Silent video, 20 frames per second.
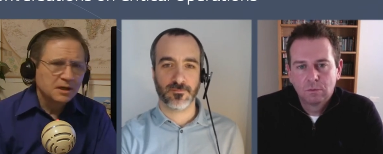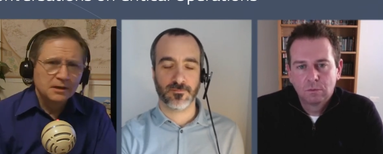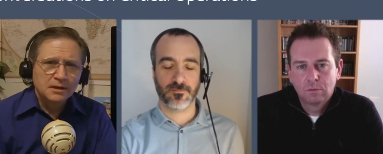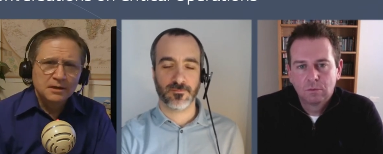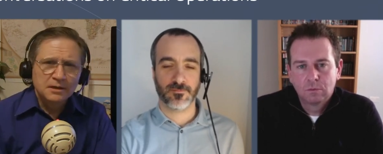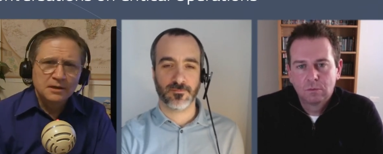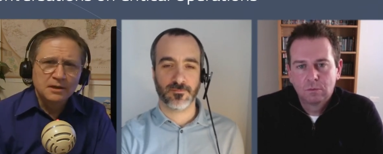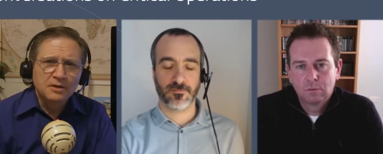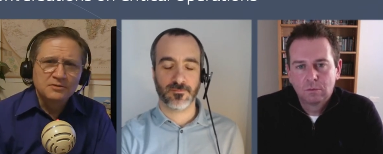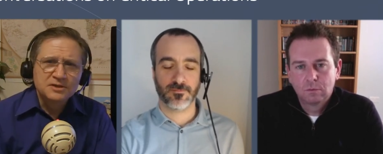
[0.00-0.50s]
Speaker 1: you
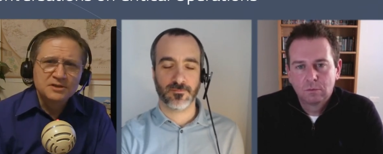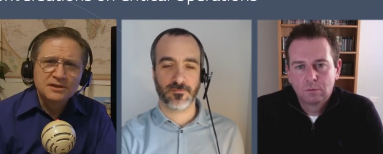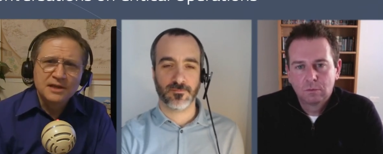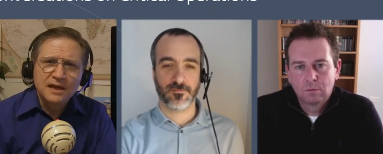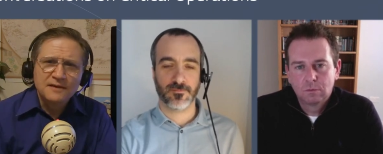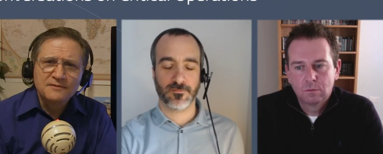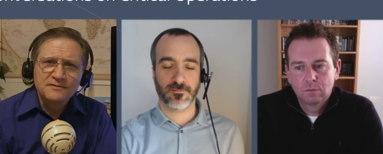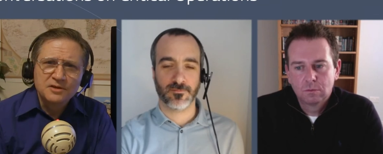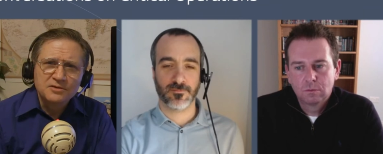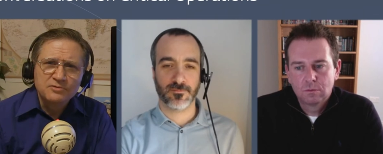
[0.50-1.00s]
know
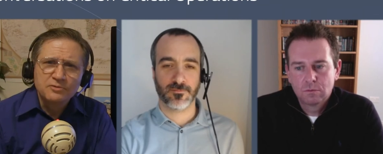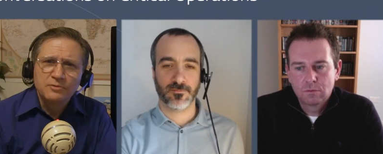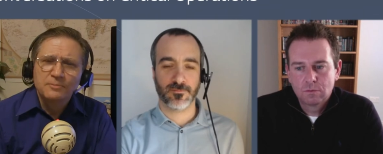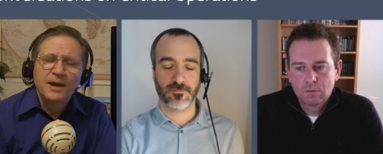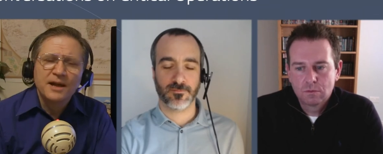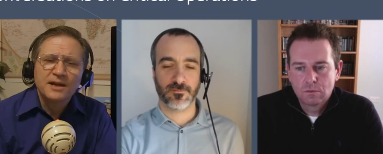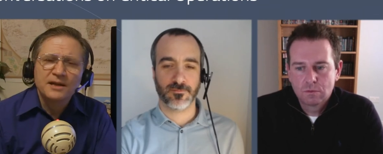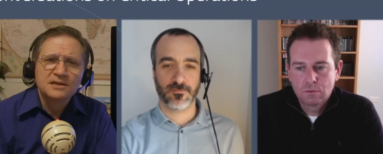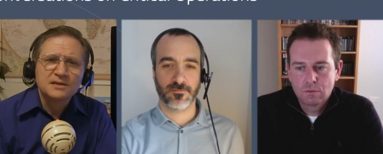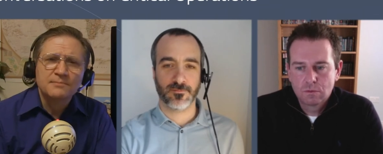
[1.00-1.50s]
saves a
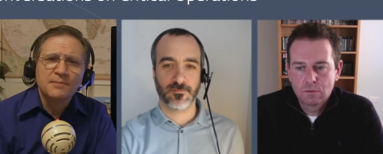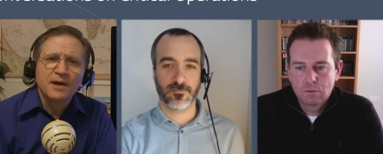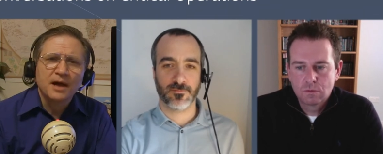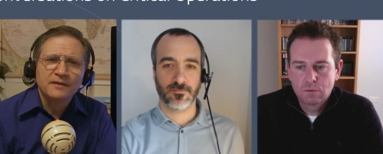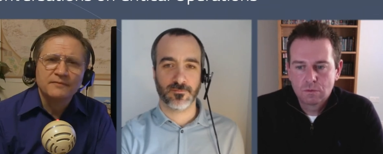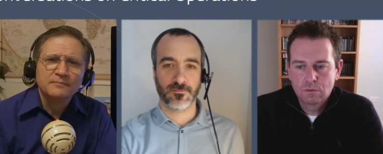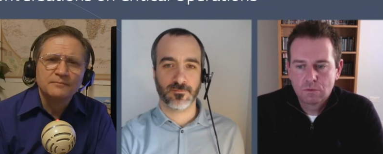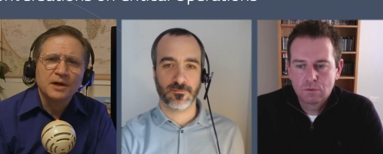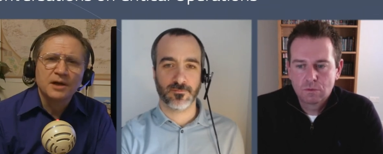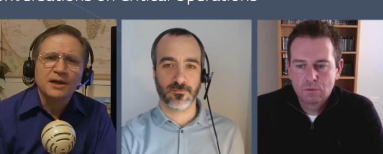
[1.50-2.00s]
tremendous amount of
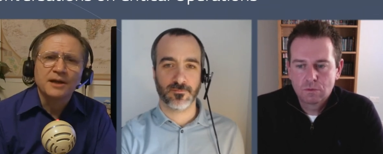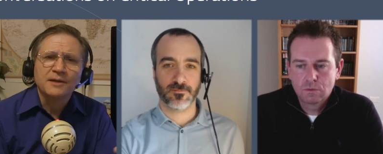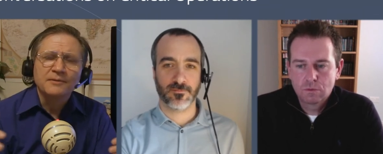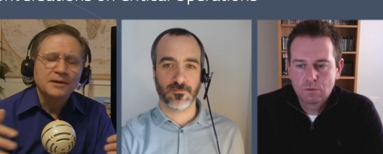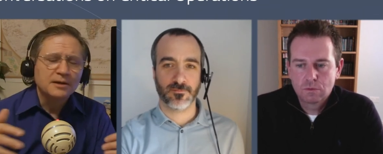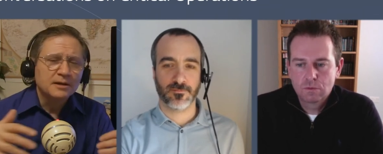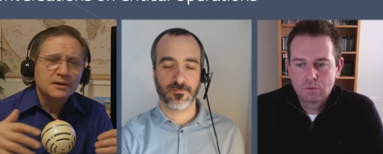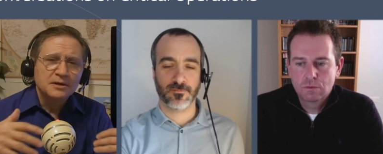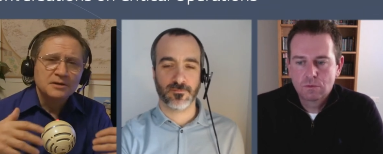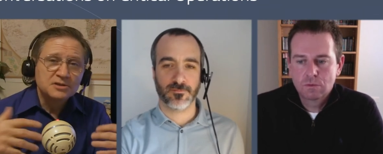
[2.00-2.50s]
money,
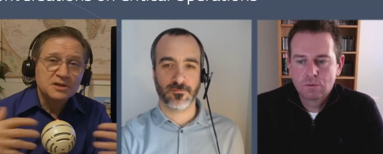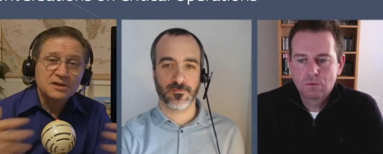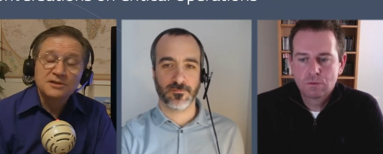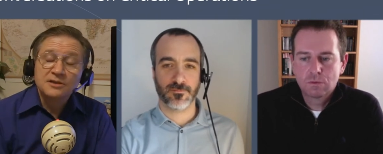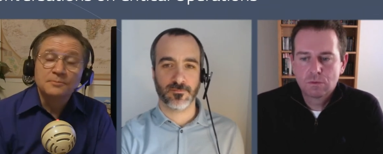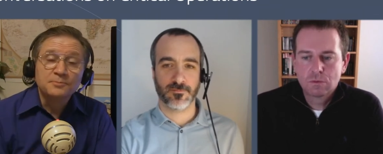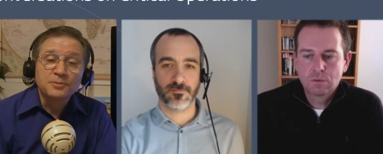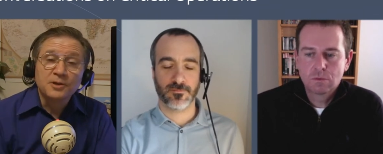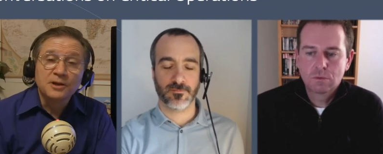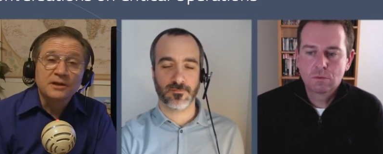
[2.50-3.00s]
just
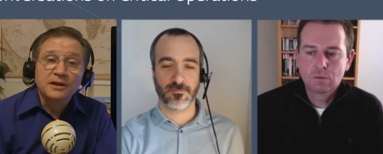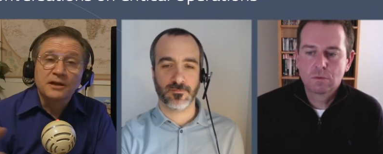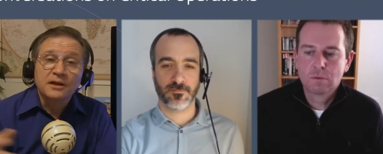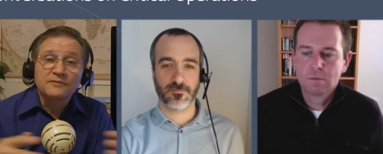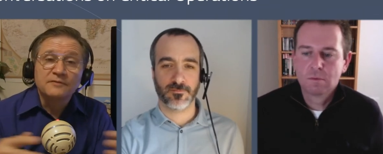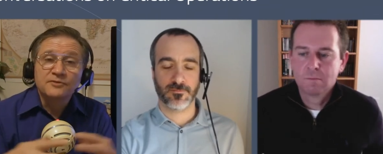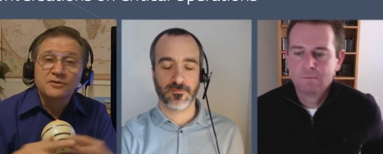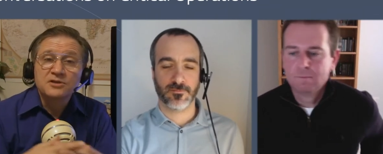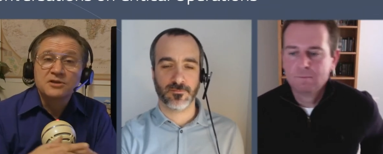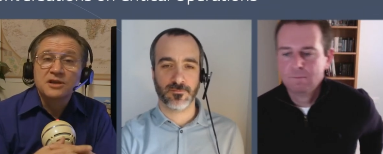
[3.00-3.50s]
completely
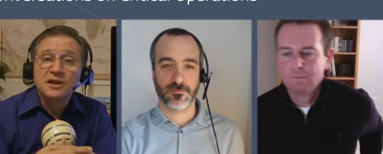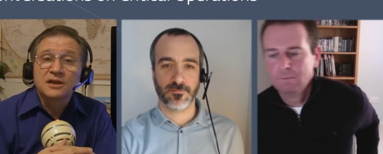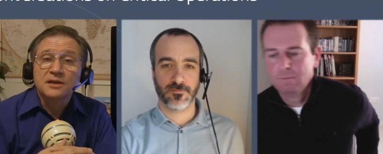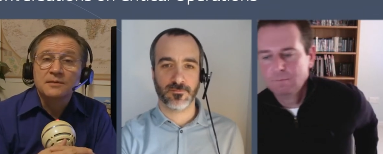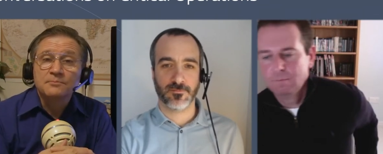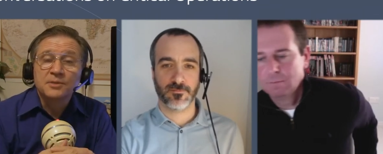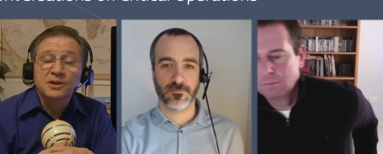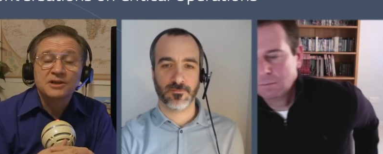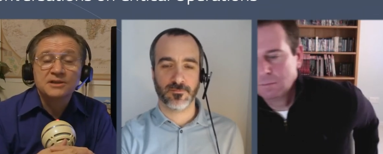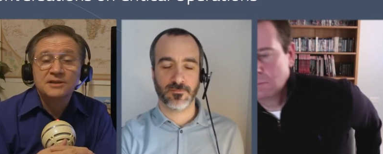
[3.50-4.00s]
unforeseen
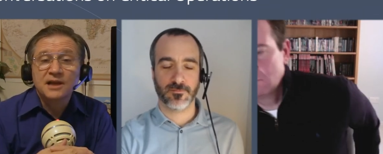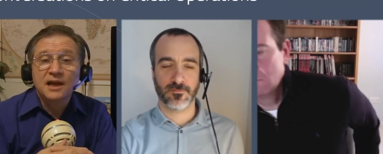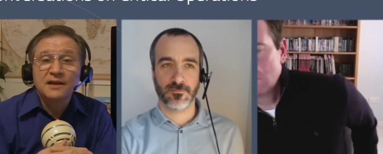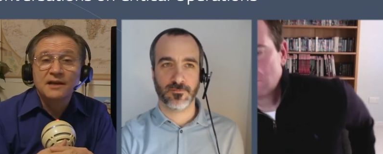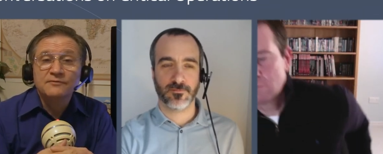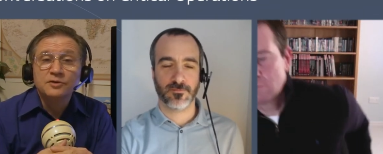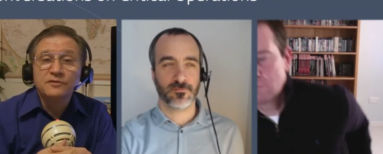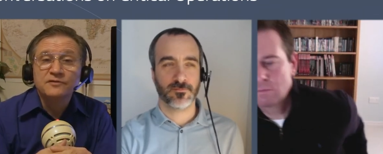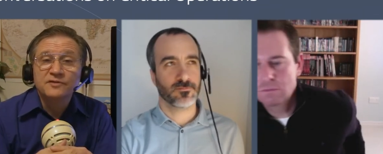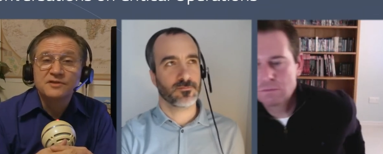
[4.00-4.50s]
because they have
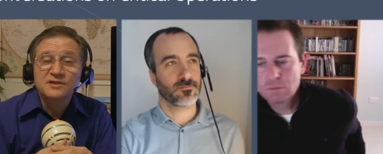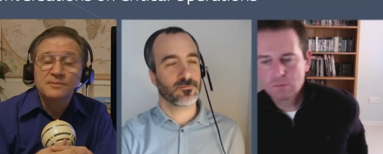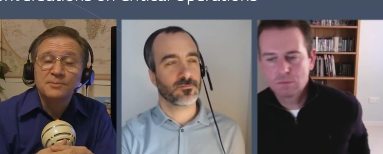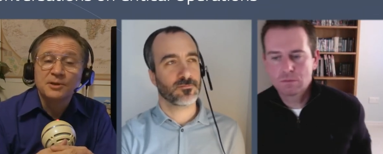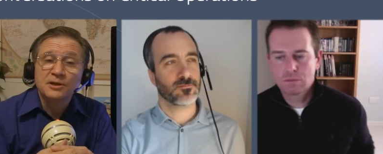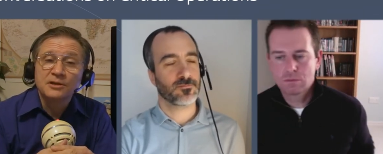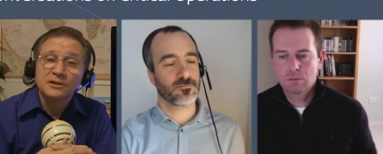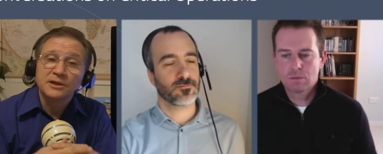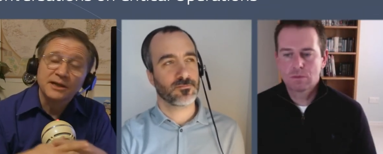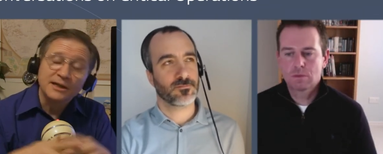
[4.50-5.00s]
new
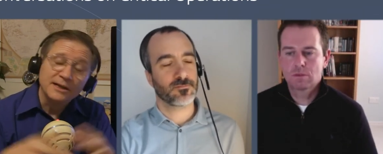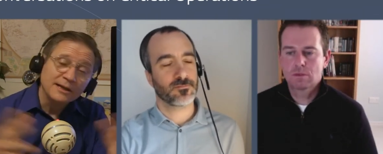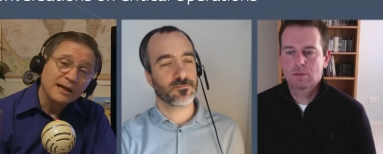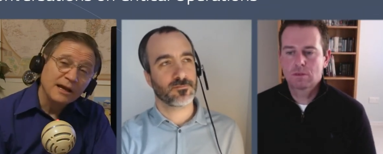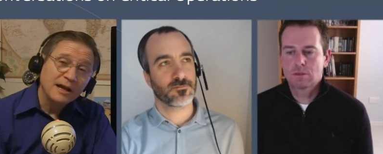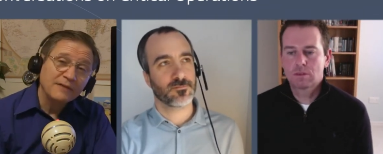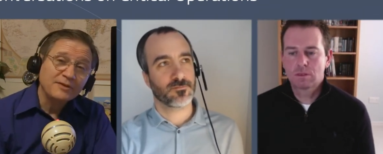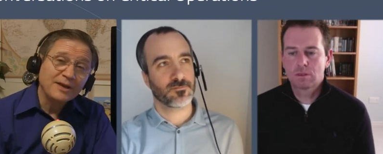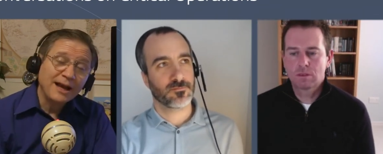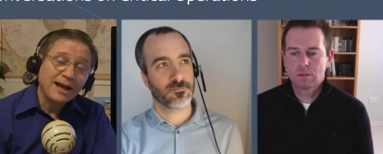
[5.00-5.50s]
visibility. Have
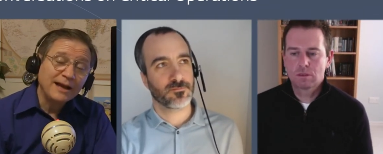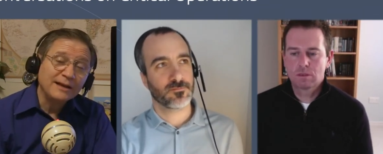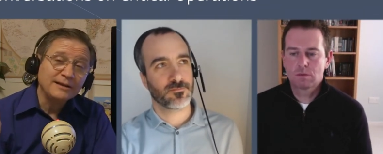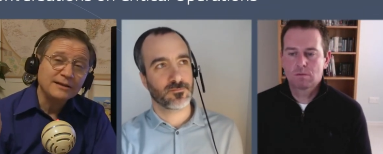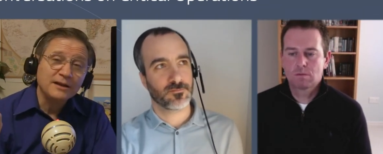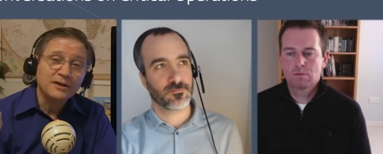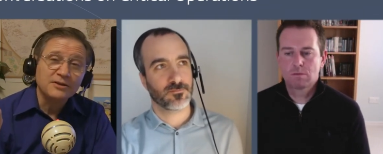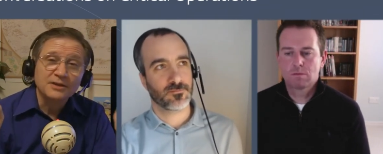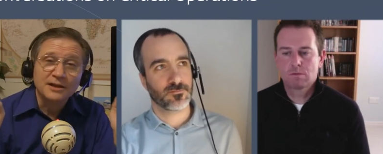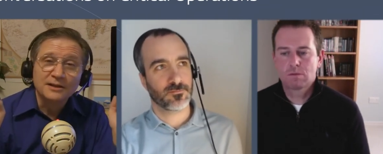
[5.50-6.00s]
you had anything